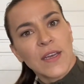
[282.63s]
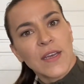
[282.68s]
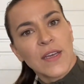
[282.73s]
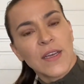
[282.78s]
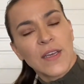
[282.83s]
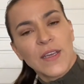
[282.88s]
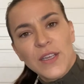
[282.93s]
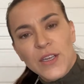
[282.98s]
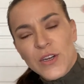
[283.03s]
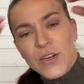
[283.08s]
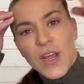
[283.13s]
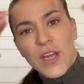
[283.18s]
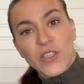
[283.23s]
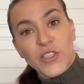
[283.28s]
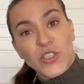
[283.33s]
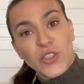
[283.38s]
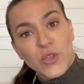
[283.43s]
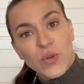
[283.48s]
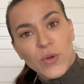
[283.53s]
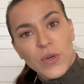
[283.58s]
You're not
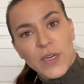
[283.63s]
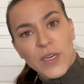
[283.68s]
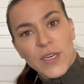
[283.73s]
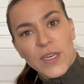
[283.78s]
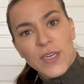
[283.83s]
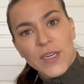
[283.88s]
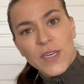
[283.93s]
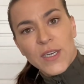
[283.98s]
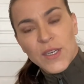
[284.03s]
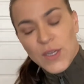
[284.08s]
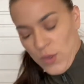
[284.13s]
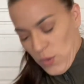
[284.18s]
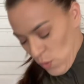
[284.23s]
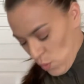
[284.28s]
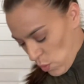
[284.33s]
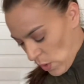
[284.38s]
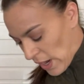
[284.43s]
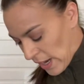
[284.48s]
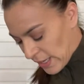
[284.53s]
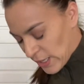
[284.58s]
sure
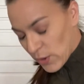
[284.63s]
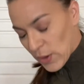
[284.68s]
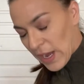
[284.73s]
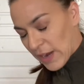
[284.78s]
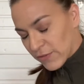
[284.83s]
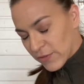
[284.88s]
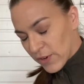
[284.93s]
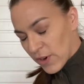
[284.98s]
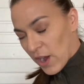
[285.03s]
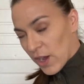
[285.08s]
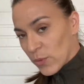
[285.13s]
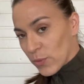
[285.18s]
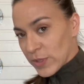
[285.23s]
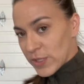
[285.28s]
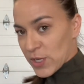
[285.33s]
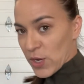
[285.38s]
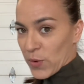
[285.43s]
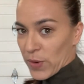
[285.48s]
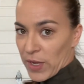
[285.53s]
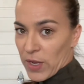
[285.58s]
why you have forgotten what's
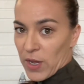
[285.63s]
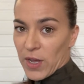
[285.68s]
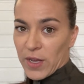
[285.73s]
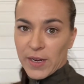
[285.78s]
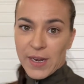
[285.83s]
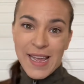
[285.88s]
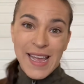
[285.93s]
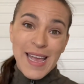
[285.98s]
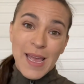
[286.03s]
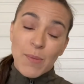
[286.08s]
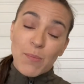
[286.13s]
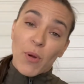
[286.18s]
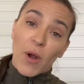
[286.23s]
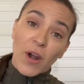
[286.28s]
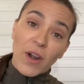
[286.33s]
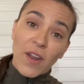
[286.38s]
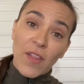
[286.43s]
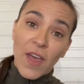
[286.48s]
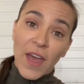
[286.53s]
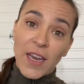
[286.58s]
going on. And
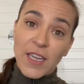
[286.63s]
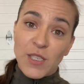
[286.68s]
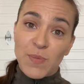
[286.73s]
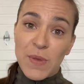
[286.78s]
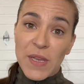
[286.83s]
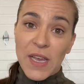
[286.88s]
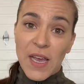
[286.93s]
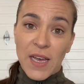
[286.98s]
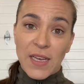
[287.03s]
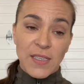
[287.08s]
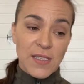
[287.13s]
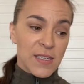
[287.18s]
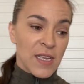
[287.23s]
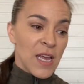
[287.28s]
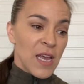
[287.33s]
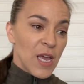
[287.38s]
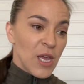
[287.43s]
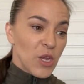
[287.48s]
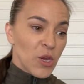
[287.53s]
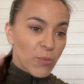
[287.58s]
part of that is because
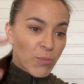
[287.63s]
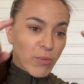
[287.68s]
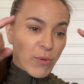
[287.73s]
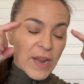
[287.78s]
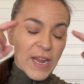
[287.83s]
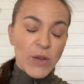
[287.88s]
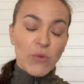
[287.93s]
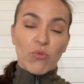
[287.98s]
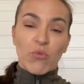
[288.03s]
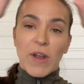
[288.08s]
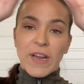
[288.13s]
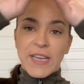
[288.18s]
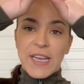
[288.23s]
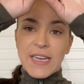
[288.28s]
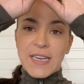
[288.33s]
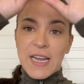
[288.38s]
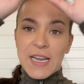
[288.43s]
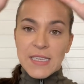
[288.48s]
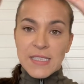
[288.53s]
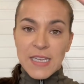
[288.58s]
your brain
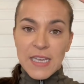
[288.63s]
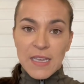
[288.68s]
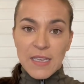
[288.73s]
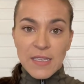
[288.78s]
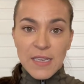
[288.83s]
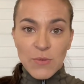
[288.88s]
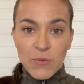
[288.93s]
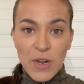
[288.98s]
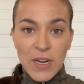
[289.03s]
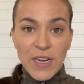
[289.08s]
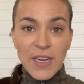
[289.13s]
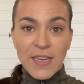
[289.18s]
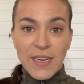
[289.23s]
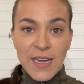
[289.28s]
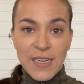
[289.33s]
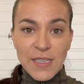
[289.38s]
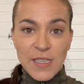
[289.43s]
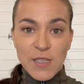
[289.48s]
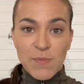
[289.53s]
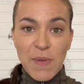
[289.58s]

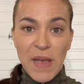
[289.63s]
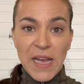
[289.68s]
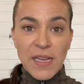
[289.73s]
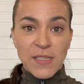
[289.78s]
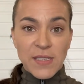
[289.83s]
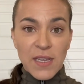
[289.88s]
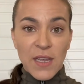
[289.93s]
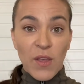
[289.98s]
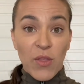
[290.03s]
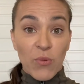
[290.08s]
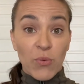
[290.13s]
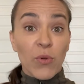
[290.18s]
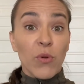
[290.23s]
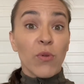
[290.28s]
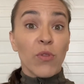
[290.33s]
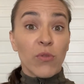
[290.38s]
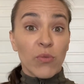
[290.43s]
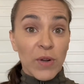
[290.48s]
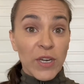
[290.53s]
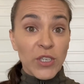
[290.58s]
recognizes passing through
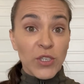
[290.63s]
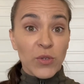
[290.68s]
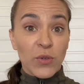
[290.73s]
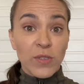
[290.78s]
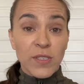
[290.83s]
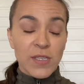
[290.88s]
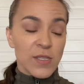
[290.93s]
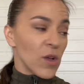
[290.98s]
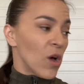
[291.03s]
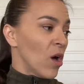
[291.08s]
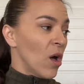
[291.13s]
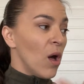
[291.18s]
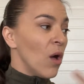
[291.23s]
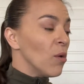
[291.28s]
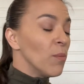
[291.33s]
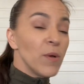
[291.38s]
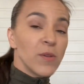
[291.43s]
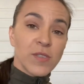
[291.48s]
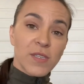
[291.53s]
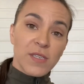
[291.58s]
thresholds as
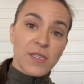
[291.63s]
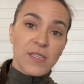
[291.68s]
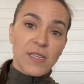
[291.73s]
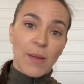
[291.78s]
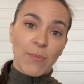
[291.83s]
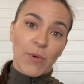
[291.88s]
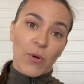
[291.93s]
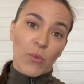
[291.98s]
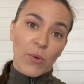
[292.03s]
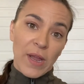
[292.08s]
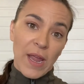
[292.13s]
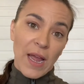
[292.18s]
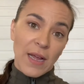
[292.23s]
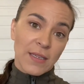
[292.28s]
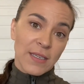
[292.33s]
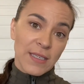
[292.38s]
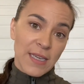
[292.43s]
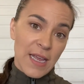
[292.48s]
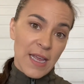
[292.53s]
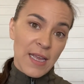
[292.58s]
almost a separate
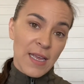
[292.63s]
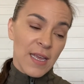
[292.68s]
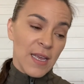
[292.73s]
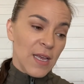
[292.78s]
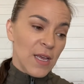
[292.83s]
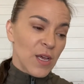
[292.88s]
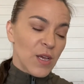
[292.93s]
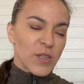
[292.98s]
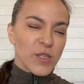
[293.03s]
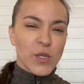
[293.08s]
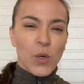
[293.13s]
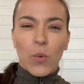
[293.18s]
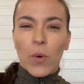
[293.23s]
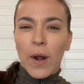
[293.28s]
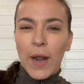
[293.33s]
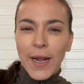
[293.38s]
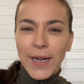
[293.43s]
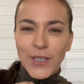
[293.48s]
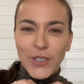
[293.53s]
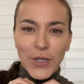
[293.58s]
reality. So we're
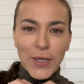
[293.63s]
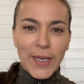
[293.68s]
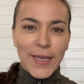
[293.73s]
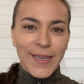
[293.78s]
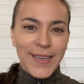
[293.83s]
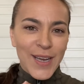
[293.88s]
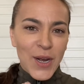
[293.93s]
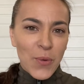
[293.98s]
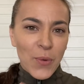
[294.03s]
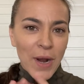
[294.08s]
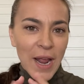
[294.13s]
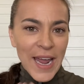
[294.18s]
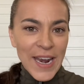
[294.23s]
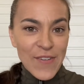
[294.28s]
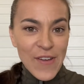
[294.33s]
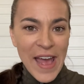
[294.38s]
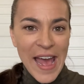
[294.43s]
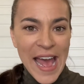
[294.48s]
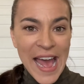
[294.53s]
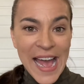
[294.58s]
kind of
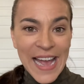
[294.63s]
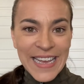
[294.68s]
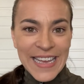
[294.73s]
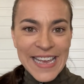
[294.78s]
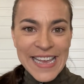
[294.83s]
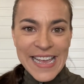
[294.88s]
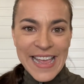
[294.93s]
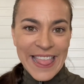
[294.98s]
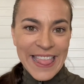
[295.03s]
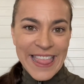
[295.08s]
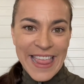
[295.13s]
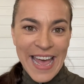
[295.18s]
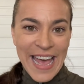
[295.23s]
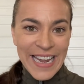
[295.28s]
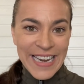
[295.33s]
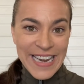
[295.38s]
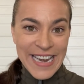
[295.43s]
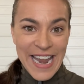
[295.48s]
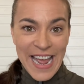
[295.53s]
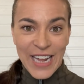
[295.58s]
hacking
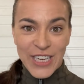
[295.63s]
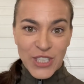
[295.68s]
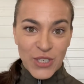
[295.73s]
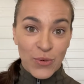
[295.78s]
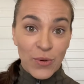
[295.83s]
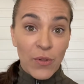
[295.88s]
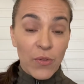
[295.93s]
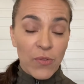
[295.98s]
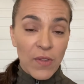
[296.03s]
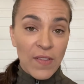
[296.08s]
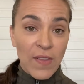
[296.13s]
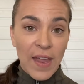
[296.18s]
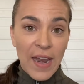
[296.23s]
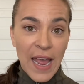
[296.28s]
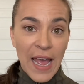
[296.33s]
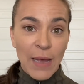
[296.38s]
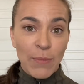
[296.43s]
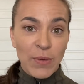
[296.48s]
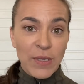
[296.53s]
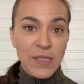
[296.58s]
that natural thing that
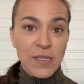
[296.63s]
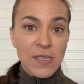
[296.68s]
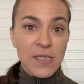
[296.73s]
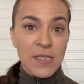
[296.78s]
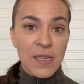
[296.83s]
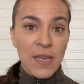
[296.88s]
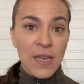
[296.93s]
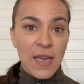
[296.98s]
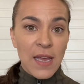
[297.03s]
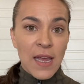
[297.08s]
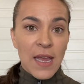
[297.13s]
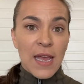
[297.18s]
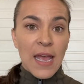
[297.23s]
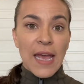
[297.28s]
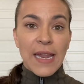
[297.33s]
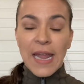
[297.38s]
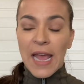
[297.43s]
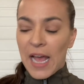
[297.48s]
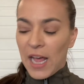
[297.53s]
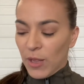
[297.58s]
happens
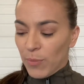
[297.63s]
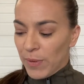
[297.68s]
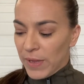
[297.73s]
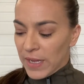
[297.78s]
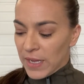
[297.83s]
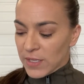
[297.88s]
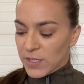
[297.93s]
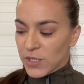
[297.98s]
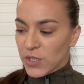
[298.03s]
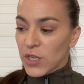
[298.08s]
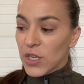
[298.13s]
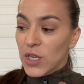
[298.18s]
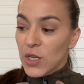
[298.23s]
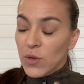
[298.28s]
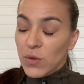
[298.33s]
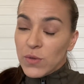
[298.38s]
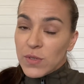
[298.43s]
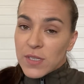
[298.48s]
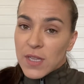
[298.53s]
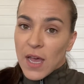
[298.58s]
and helping us to
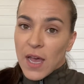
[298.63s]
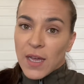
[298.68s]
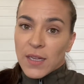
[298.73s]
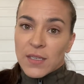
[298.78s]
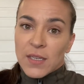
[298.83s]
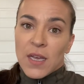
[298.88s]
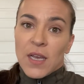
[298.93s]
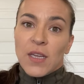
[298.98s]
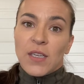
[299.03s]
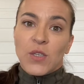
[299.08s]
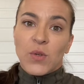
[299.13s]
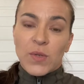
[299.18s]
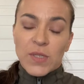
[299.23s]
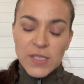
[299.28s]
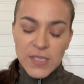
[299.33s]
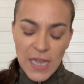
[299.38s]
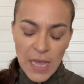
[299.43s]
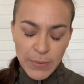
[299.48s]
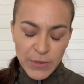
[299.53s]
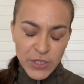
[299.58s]
use that to
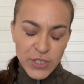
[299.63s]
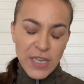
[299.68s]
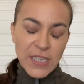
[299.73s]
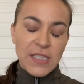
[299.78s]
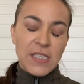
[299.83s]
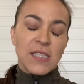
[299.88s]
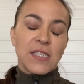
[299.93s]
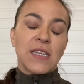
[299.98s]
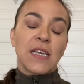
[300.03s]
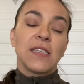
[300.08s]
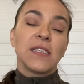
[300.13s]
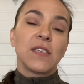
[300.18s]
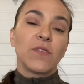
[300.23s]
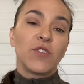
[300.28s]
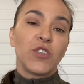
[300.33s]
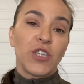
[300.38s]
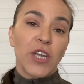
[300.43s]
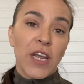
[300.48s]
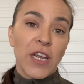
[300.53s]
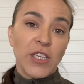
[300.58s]
establish that sense of
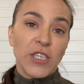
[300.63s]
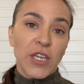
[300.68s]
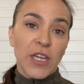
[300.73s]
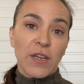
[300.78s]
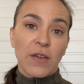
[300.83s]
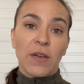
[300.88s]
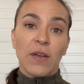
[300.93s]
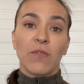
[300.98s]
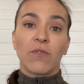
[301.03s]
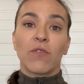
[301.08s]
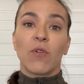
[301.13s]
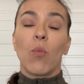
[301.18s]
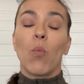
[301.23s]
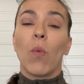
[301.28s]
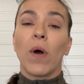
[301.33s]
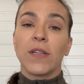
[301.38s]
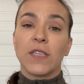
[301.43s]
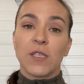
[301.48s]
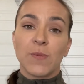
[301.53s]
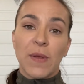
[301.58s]
changing from
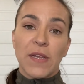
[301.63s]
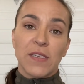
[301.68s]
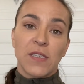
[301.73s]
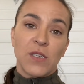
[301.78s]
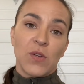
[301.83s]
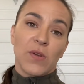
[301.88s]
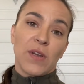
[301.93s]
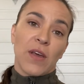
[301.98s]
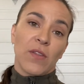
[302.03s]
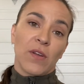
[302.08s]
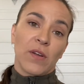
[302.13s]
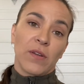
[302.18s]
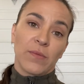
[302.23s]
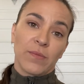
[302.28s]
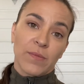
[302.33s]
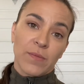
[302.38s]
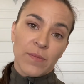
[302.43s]
one space to another.